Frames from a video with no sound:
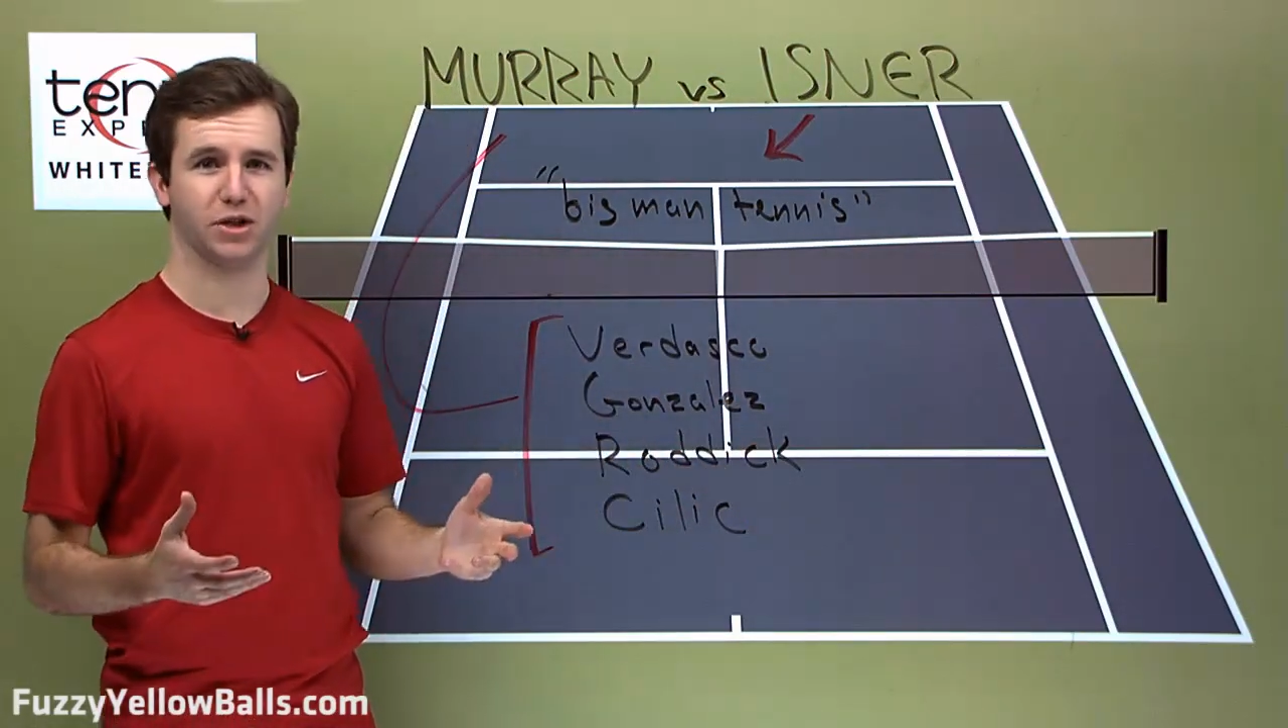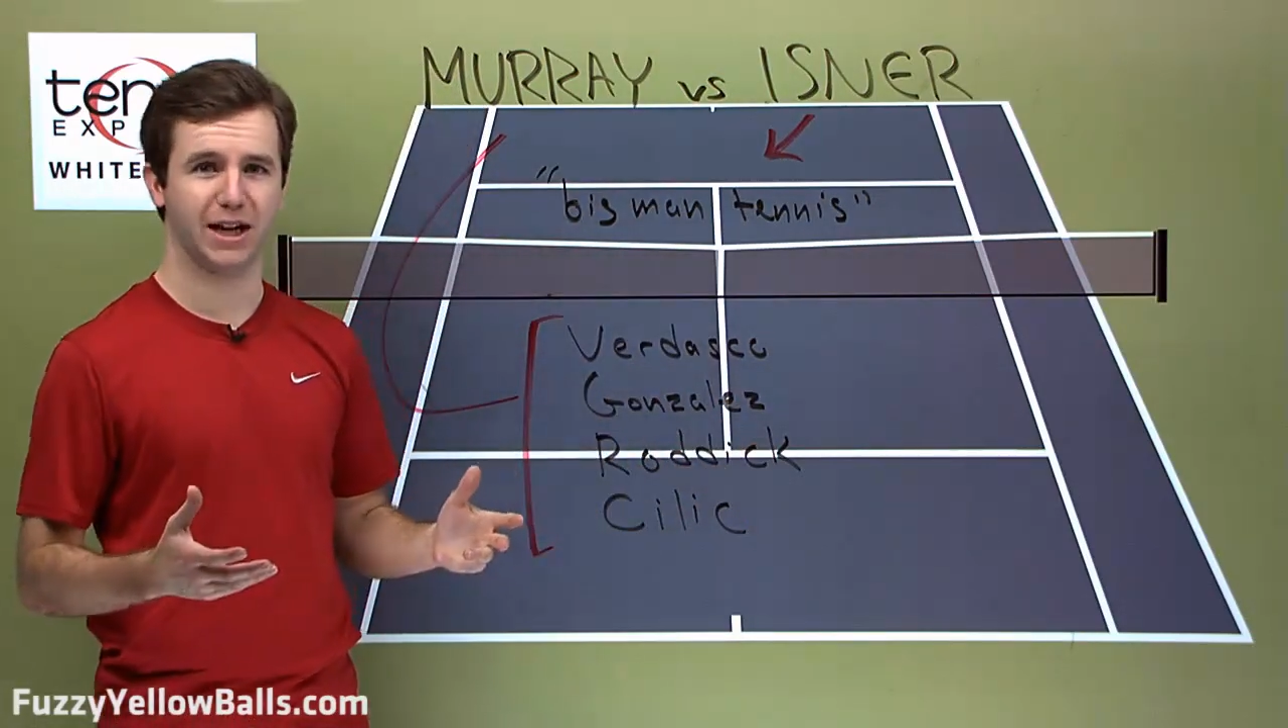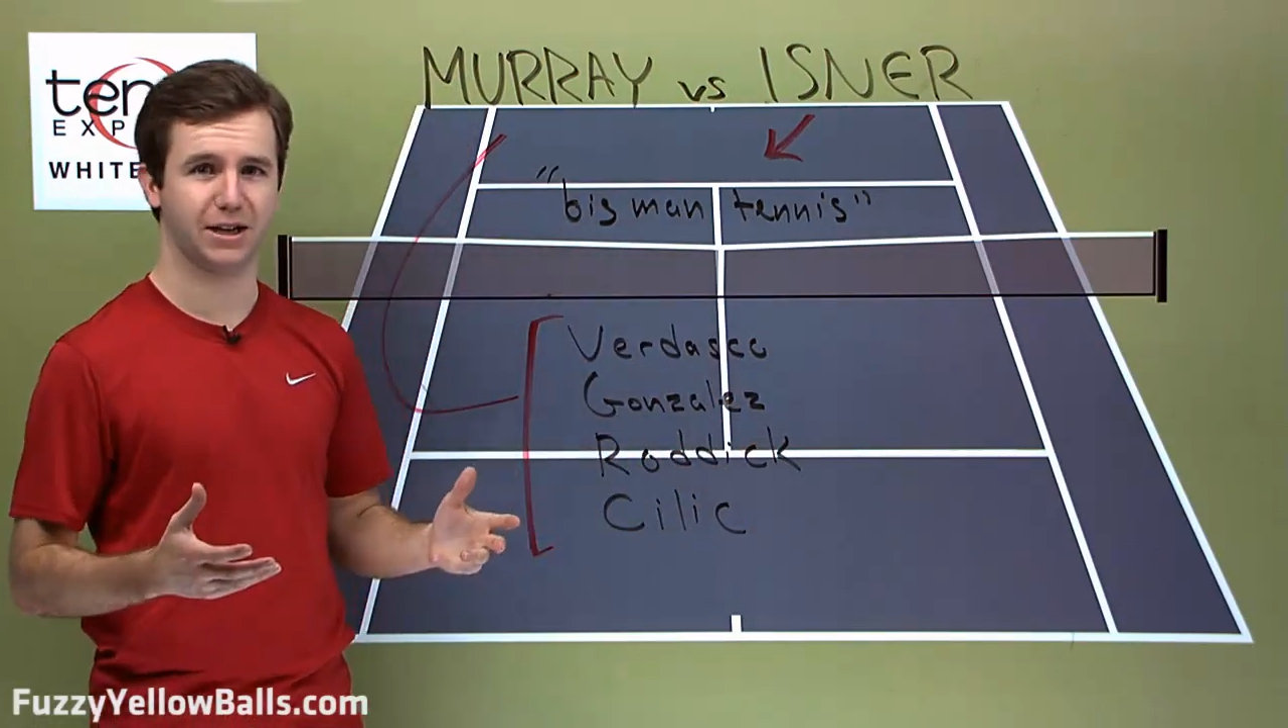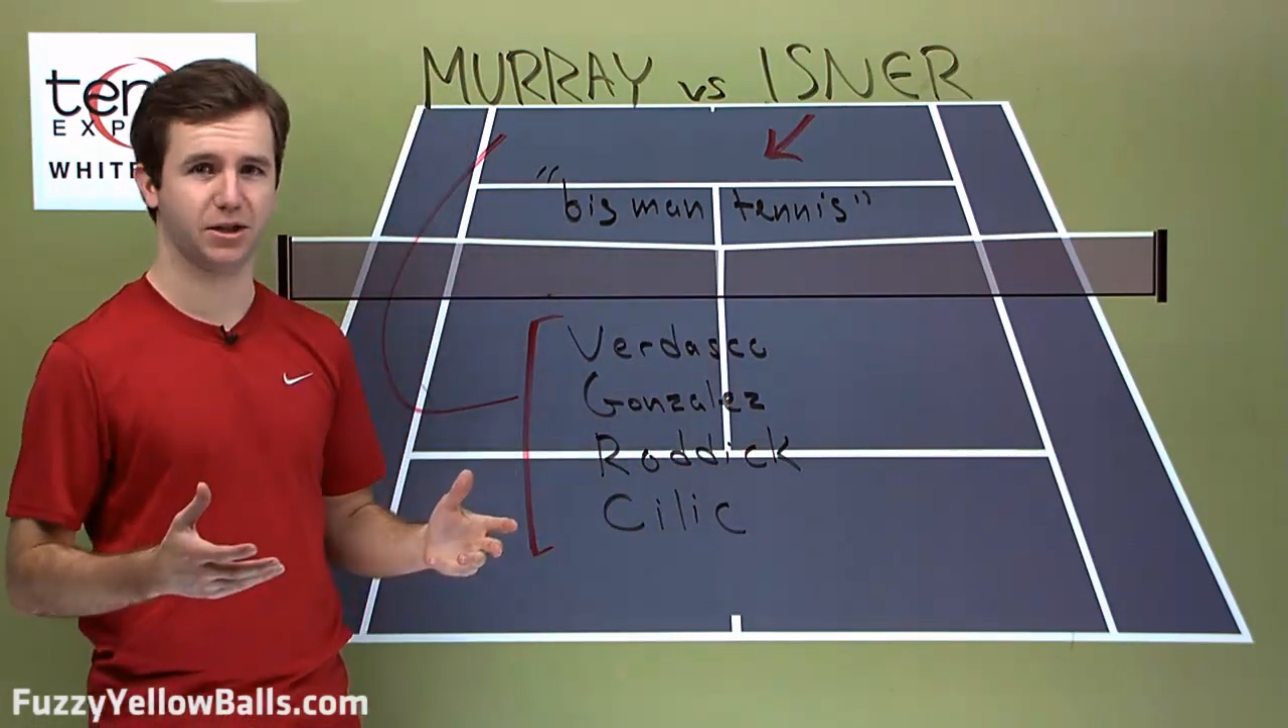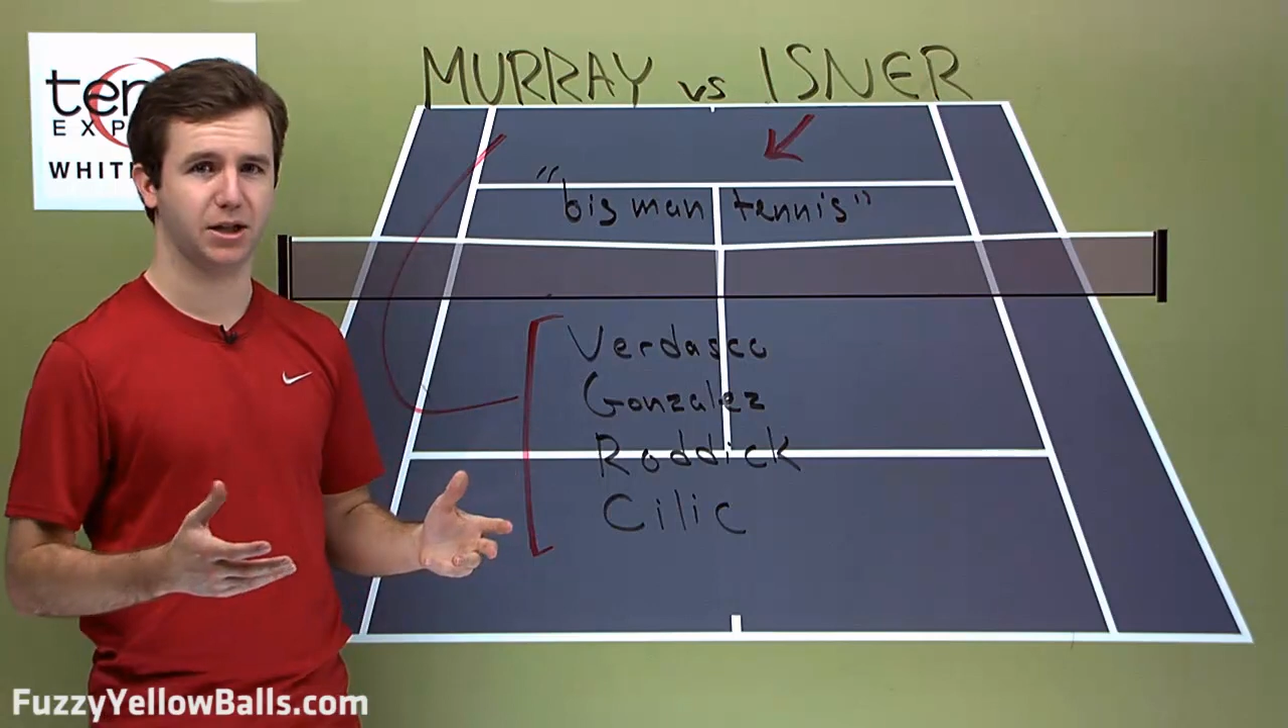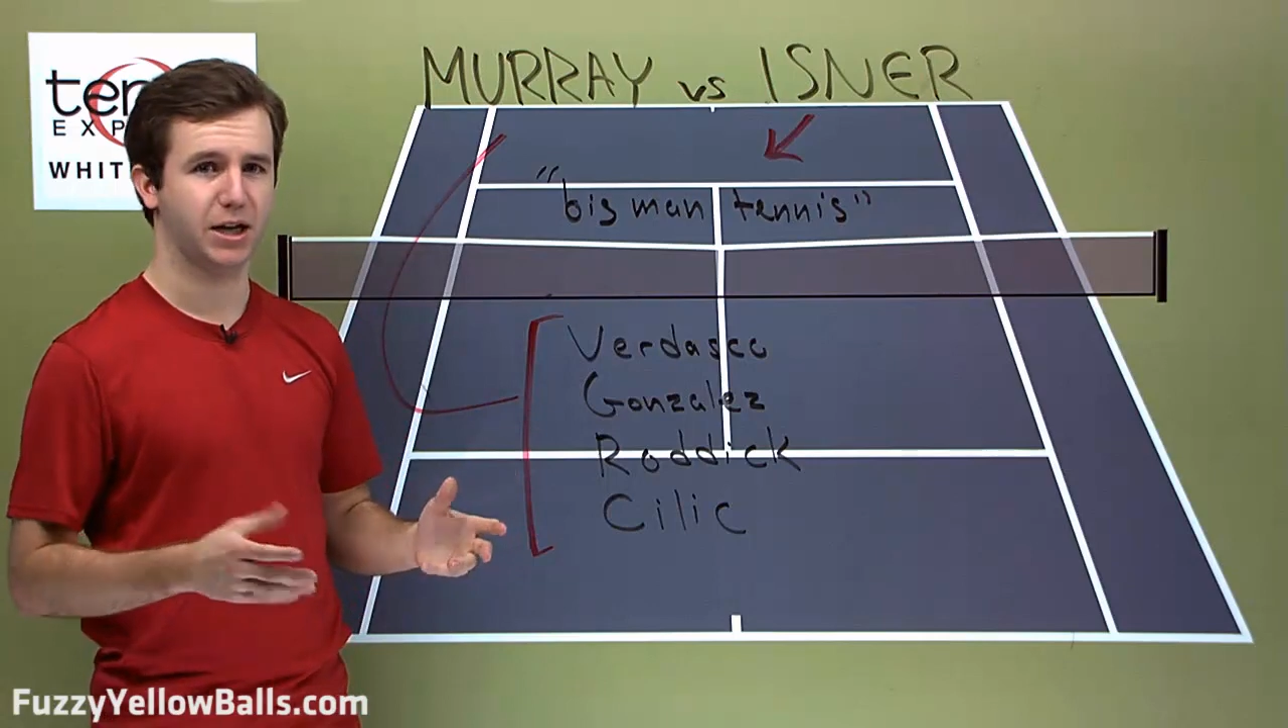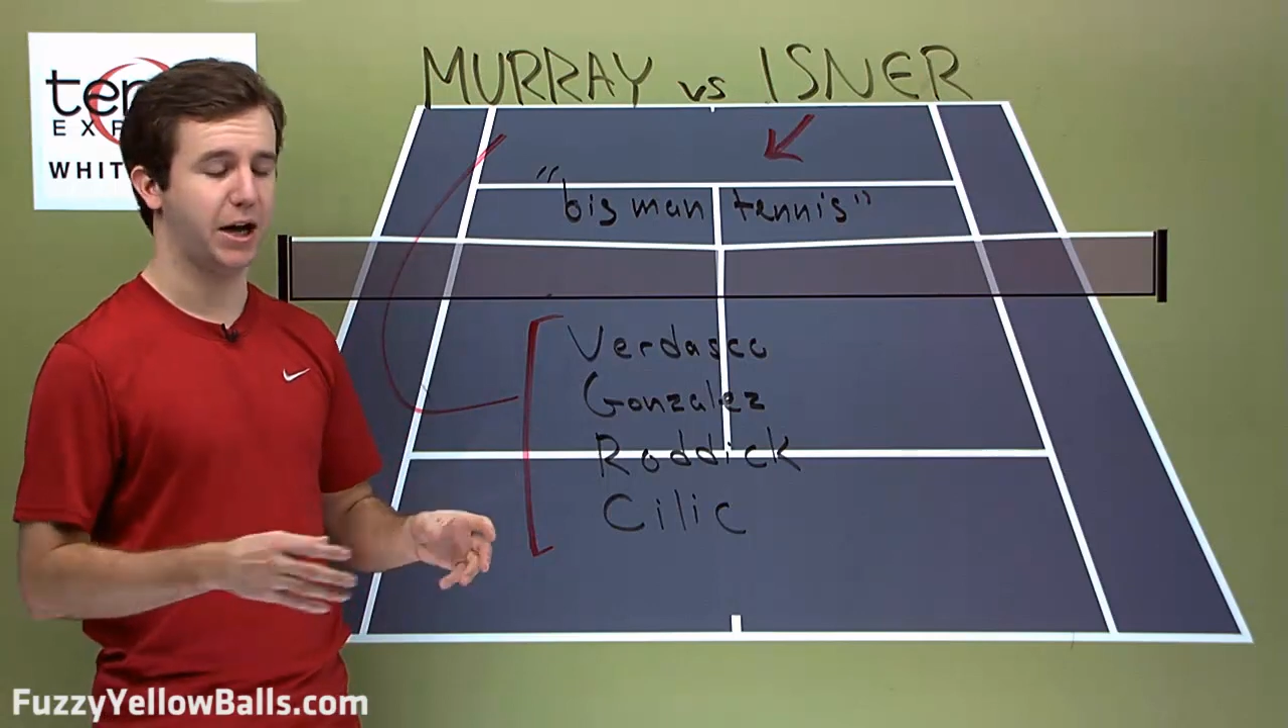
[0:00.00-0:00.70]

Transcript: sets.